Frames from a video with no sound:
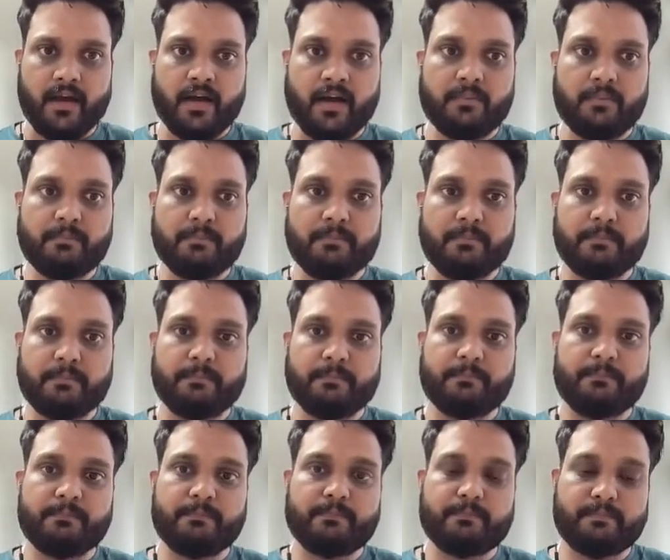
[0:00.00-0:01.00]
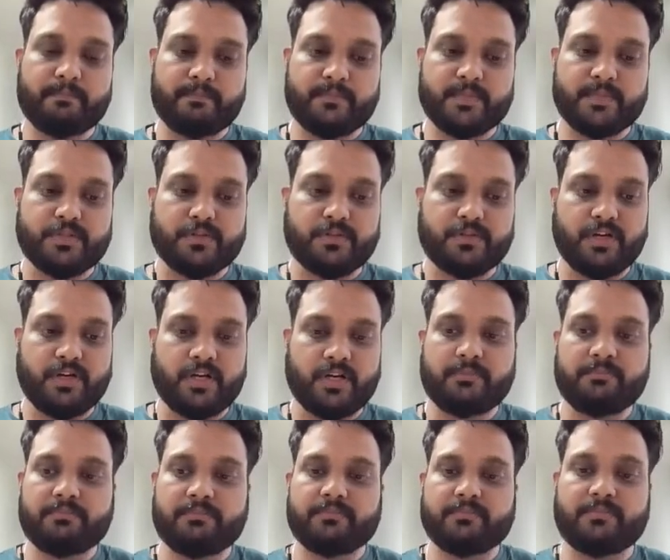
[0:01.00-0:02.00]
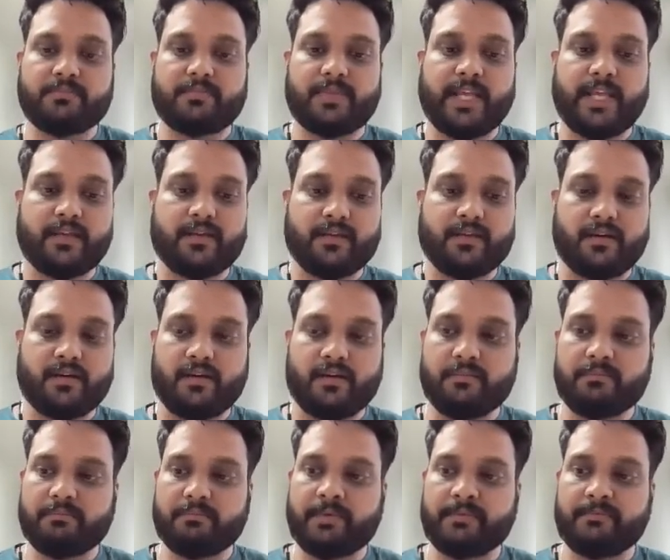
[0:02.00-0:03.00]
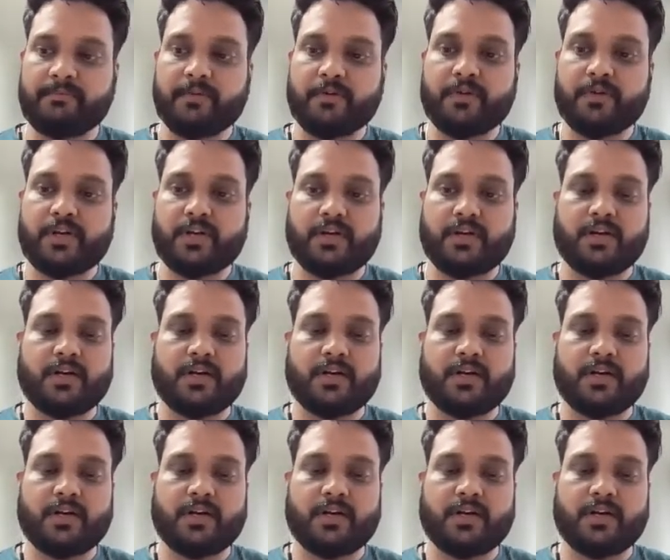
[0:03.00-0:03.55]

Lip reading: Um, so, like before